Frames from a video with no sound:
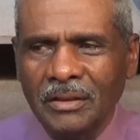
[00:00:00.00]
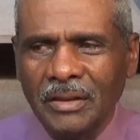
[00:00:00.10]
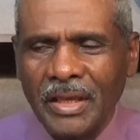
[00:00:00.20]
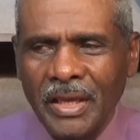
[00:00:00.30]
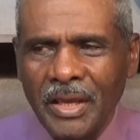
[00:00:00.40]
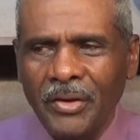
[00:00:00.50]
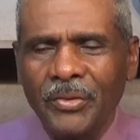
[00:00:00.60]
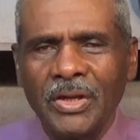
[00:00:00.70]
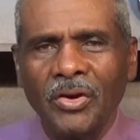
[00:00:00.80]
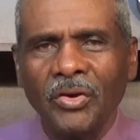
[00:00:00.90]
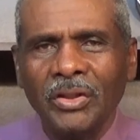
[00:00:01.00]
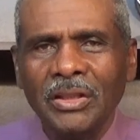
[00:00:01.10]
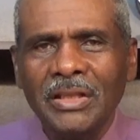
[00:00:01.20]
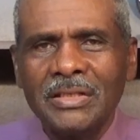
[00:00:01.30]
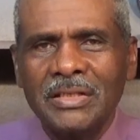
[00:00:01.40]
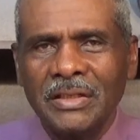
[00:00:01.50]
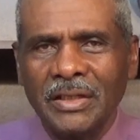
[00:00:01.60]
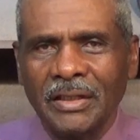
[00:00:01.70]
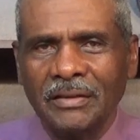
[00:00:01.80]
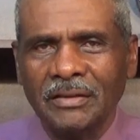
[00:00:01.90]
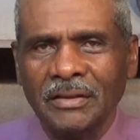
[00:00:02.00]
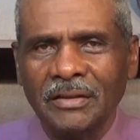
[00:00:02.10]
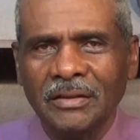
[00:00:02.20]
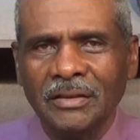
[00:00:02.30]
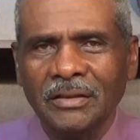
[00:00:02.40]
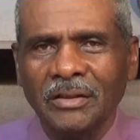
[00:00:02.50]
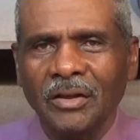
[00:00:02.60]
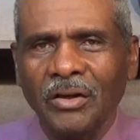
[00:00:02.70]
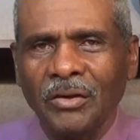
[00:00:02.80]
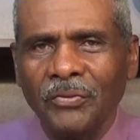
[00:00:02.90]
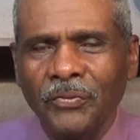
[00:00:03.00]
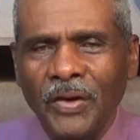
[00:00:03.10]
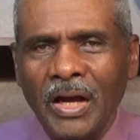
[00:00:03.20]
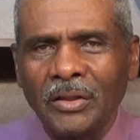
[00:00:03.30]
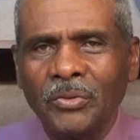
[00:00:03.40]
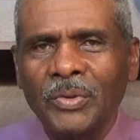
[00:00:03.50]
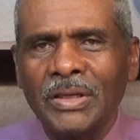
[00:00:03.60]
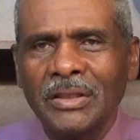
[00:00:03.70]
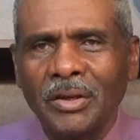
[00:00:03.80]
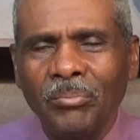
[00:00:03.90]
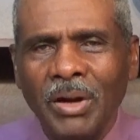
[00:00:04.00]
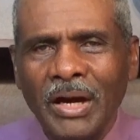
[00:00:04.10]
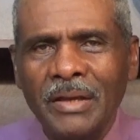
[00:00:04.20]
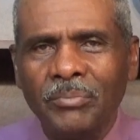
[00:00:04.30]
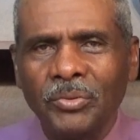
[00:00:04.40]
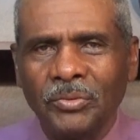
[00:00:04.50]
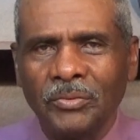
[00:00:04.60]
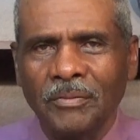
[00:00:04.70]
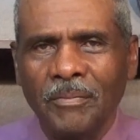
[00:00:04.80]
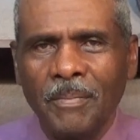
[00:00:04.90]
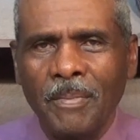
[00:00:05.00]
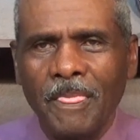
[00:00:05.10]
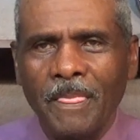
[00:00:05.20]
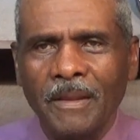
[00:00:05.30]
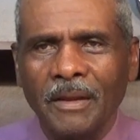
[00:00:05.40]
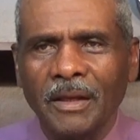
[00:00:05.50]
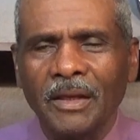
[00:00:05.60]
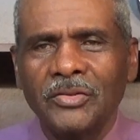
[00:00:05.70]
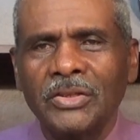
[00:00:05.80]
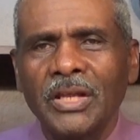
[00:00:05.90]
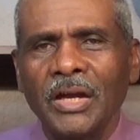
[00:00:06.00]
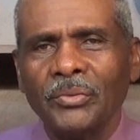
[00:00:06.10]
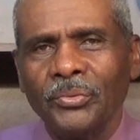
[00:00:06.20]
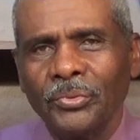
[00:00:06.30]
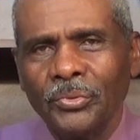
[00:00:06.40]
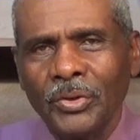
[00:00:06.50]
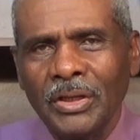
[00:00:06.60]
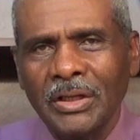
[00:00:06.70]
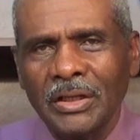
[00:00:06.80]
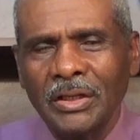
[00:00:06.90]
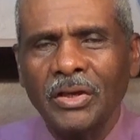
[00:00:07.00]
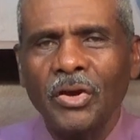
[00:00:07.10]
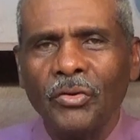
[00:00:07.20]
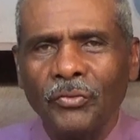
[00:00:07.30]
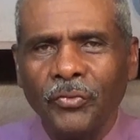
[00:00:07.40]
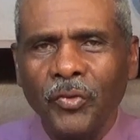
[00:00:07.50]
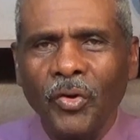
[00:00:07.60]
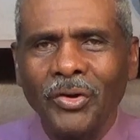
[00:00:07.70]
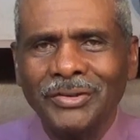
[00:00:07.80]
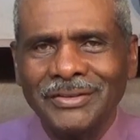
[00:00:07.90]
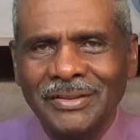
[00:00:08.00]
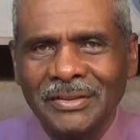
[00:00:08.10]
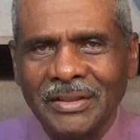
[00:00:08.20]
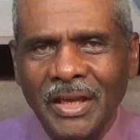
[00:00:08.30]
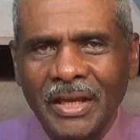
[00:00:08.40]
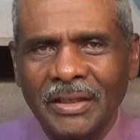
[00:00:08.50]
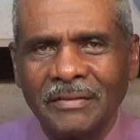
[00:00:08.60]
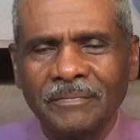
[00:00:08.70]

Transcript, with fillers: hearing or listening or following the Bible is not really for today.